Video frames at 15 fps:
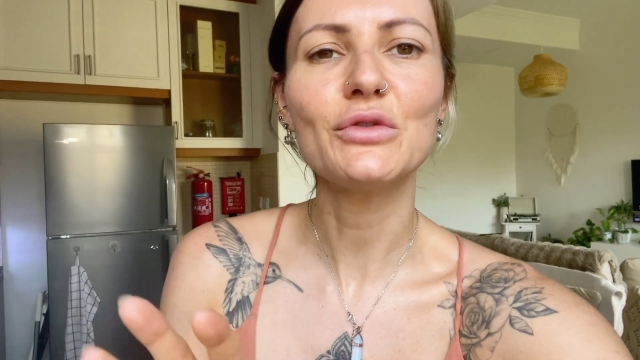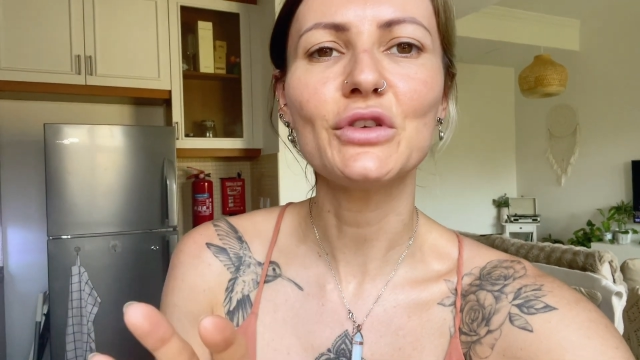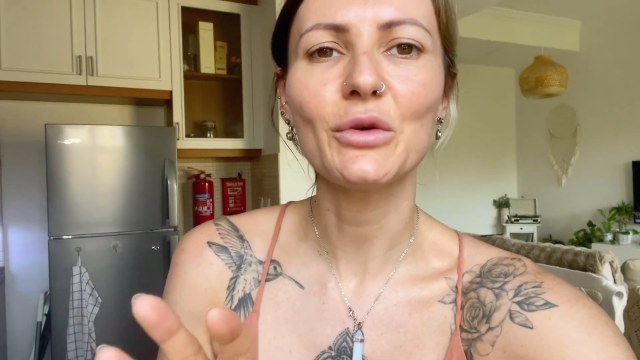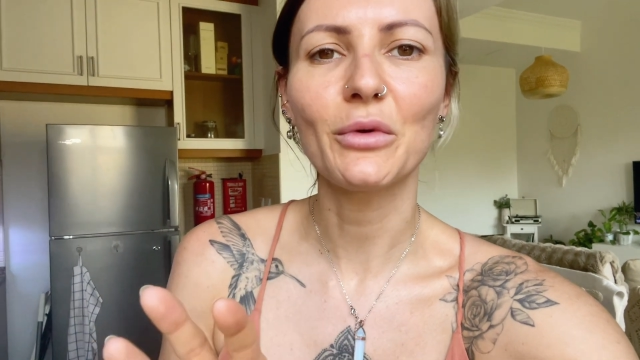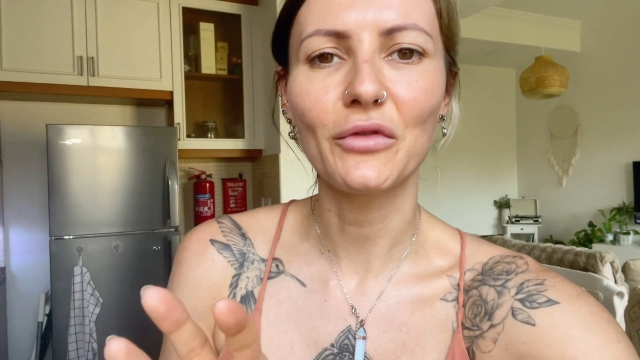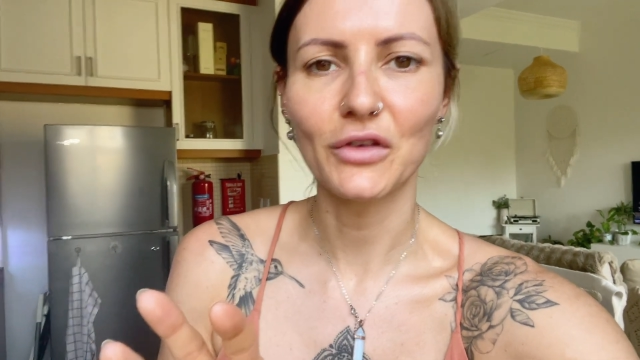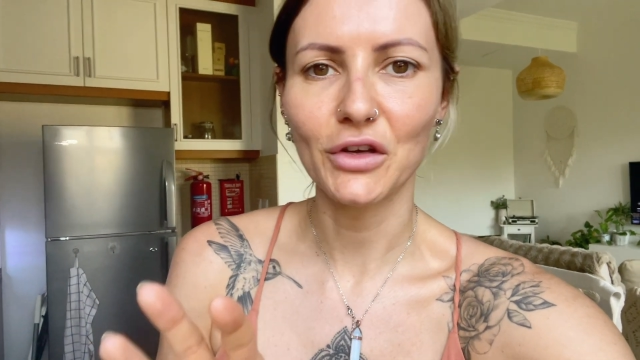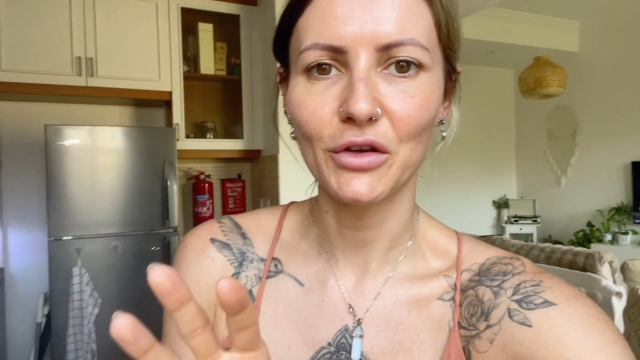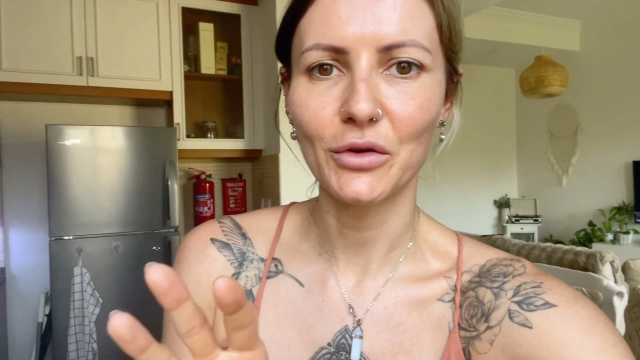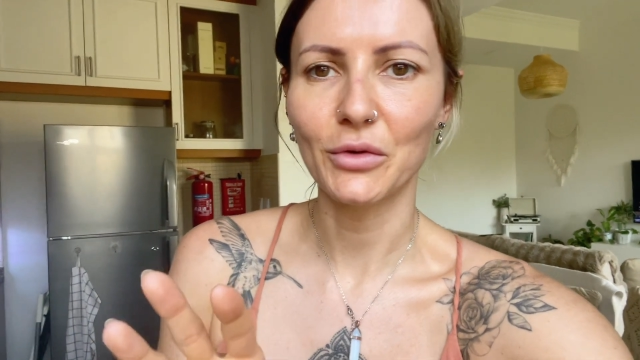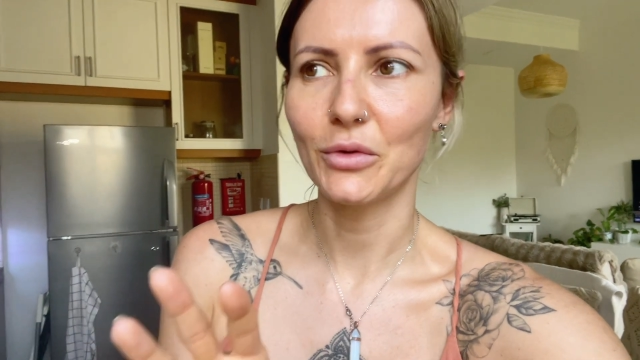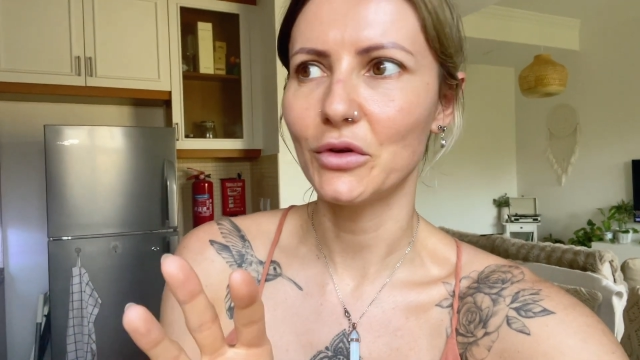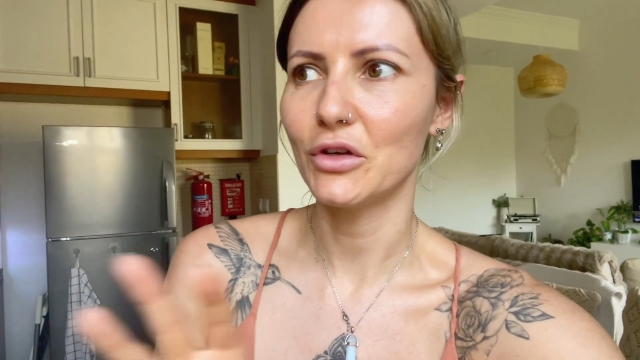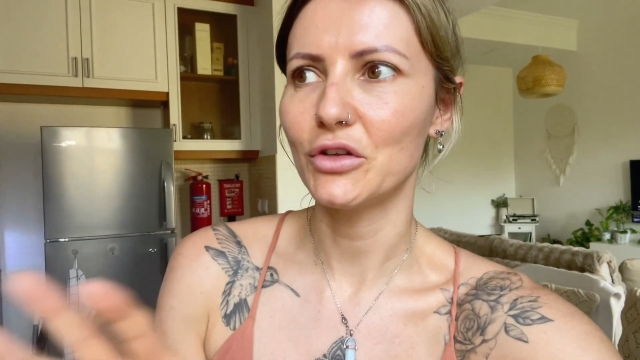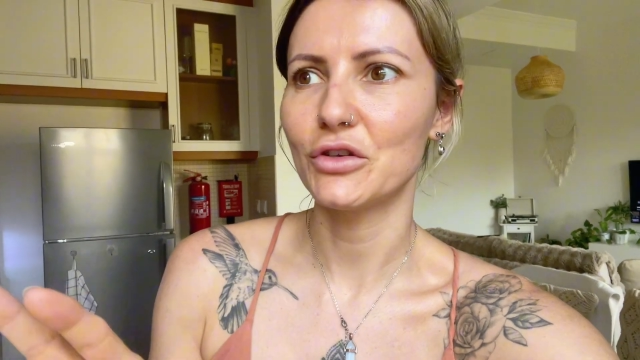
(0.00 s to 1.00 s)
do if
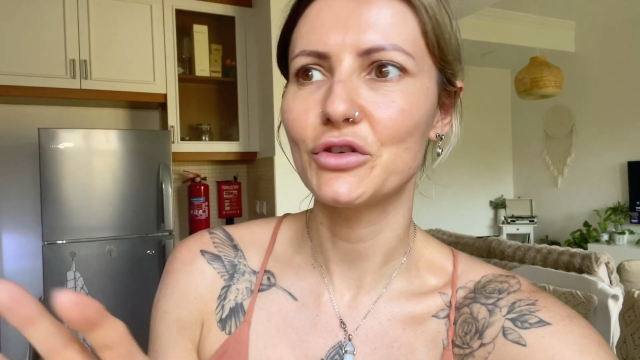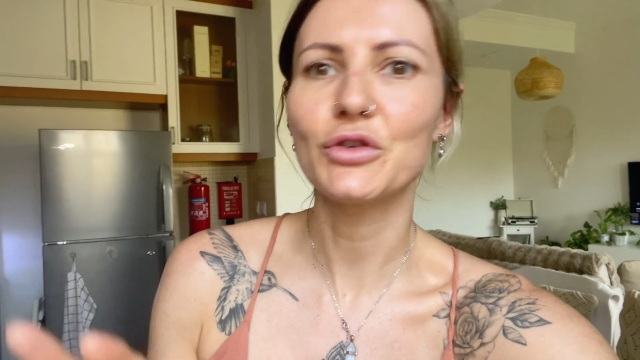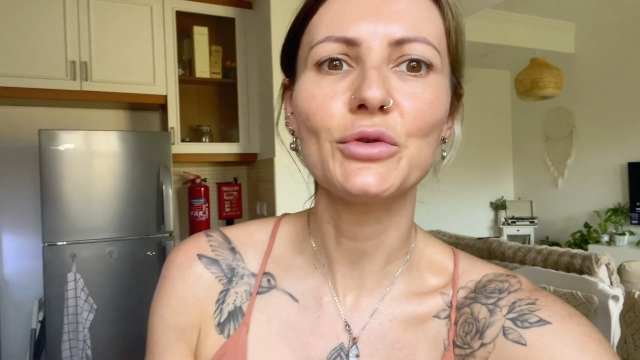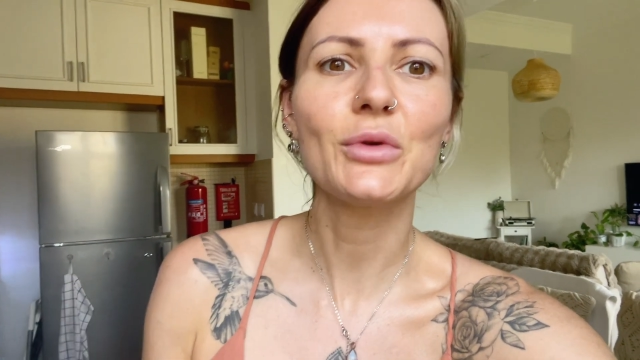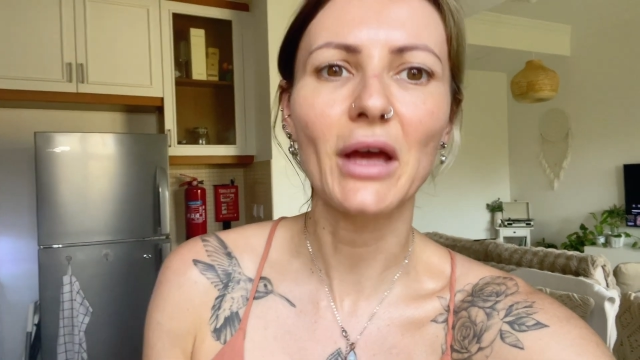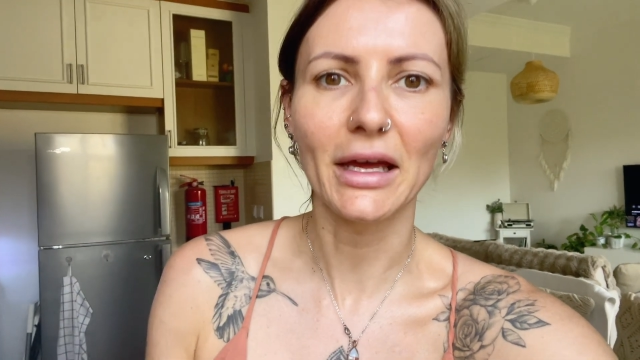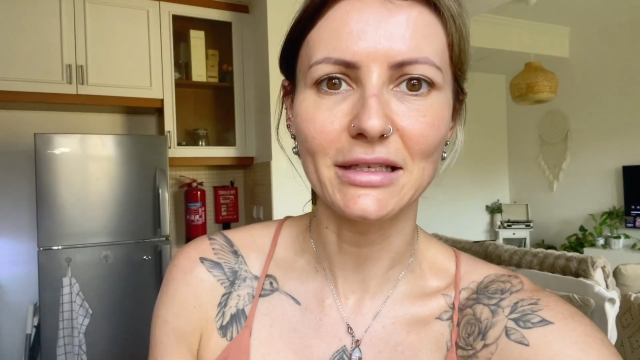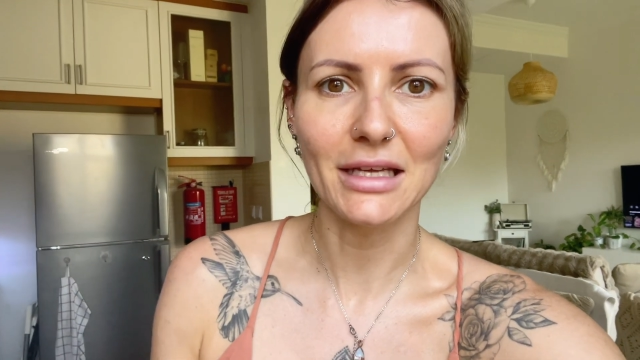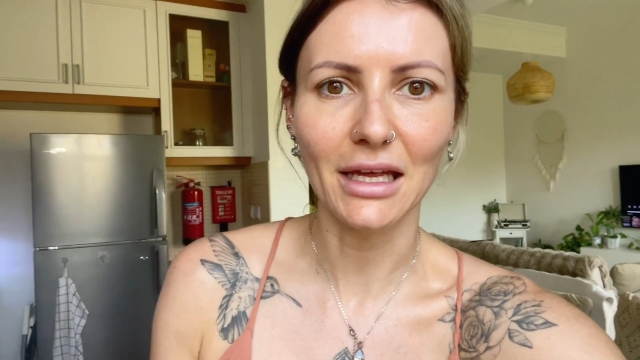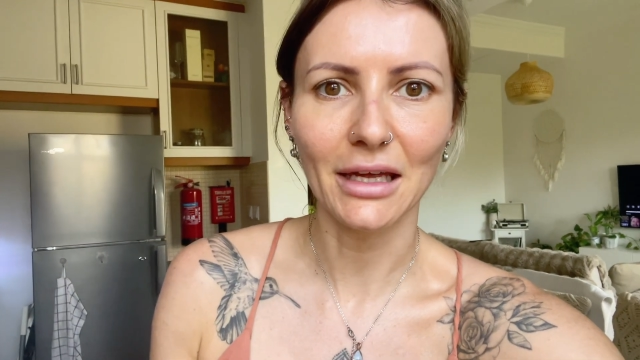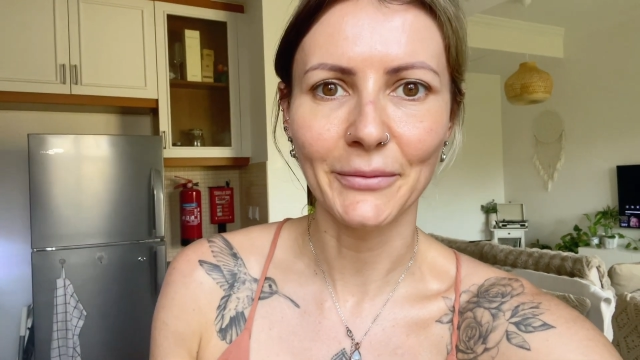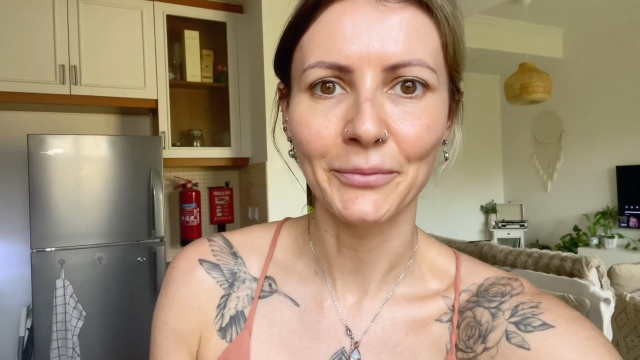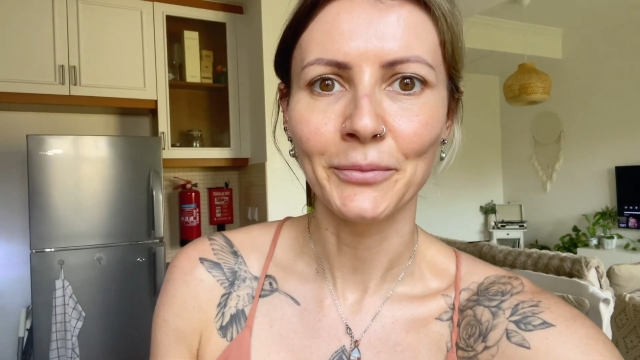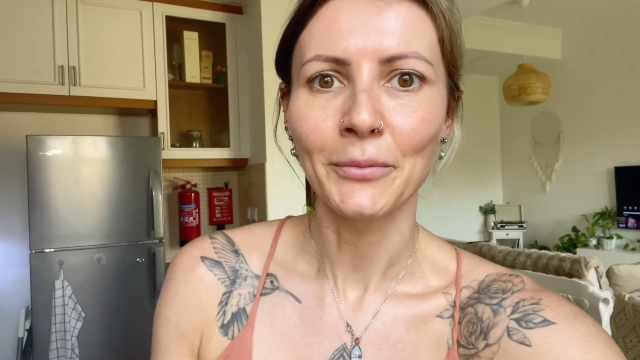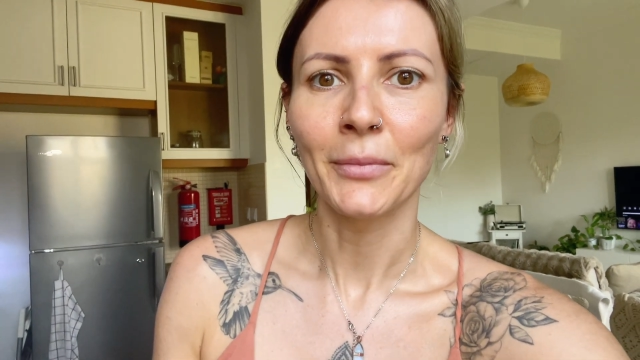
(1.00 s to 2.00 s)
you do get it?